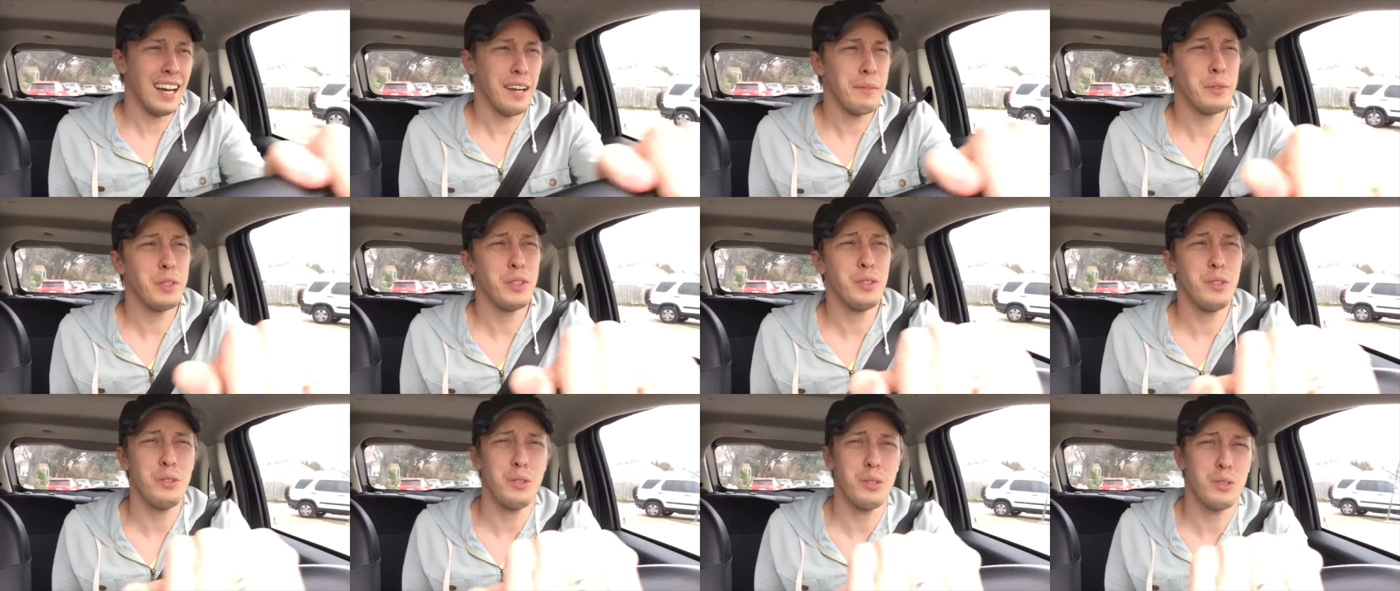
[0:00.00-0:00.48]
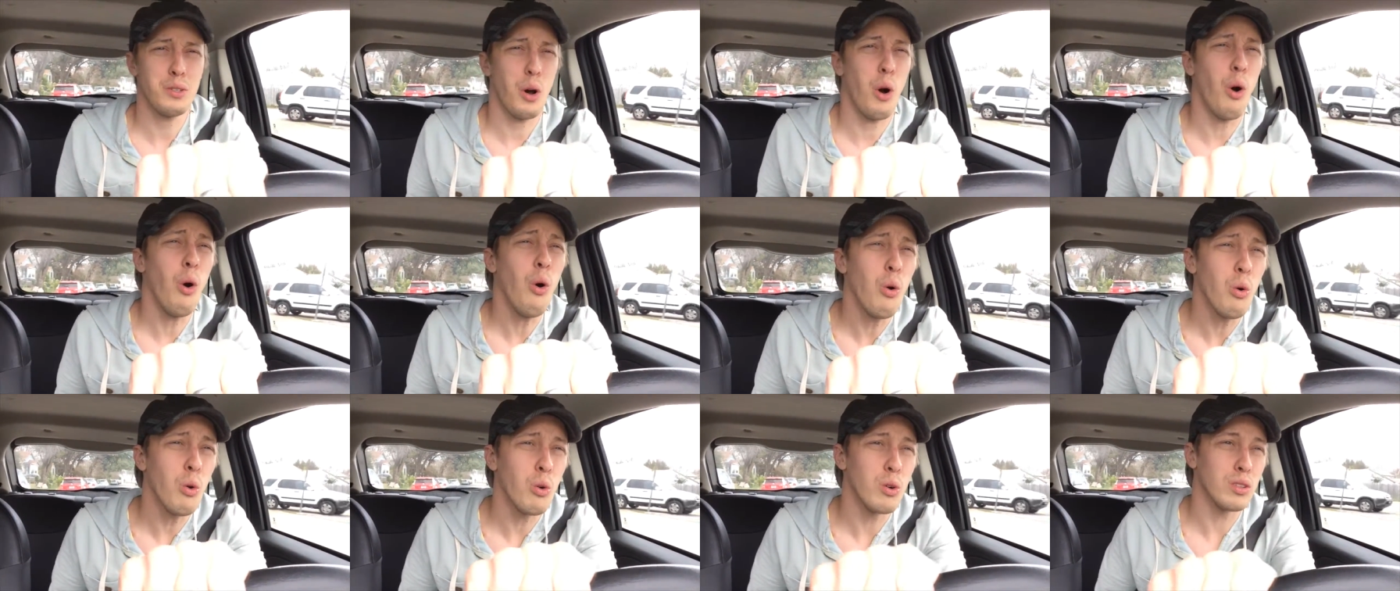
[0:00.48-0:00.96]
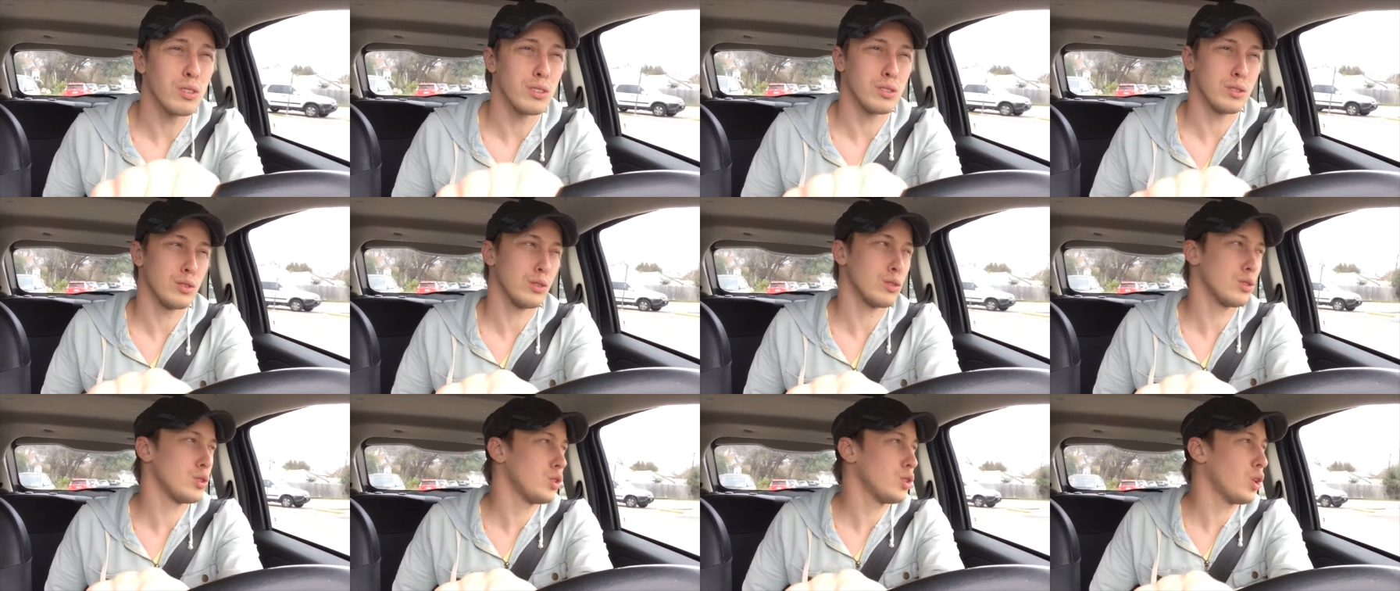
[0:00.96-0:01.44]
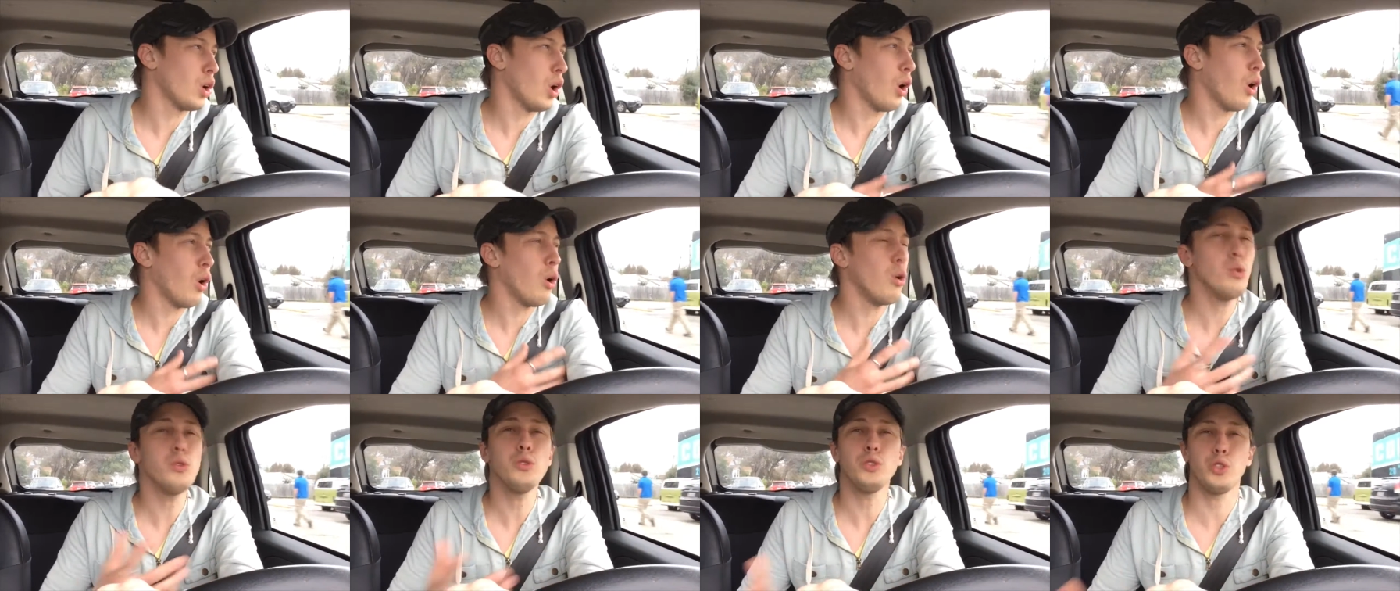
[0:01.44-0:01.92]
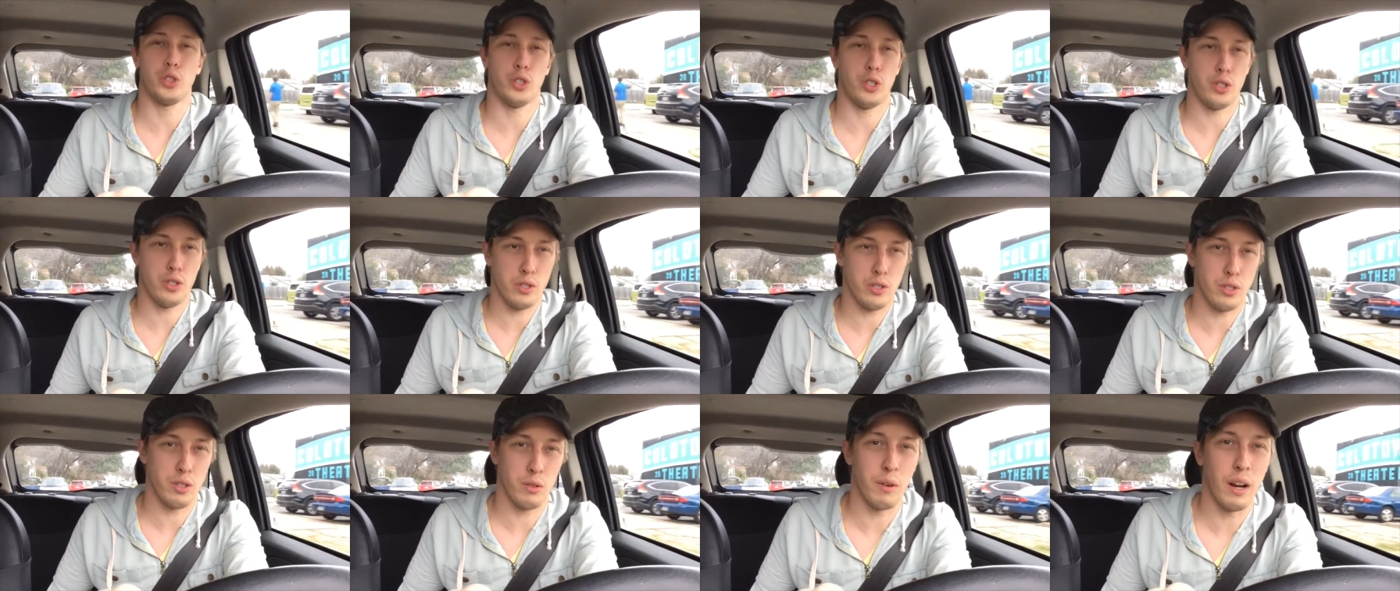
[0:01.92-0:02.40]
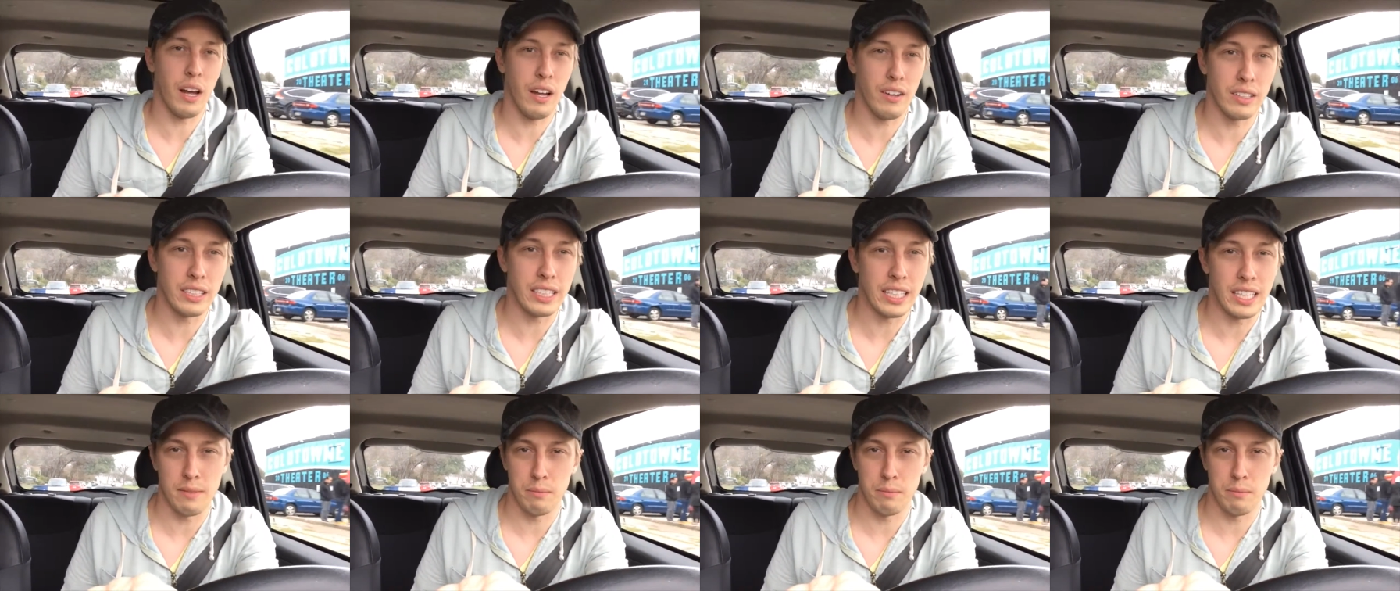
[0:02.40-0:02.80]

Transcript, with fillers: I mean, there's this whole culture surrounding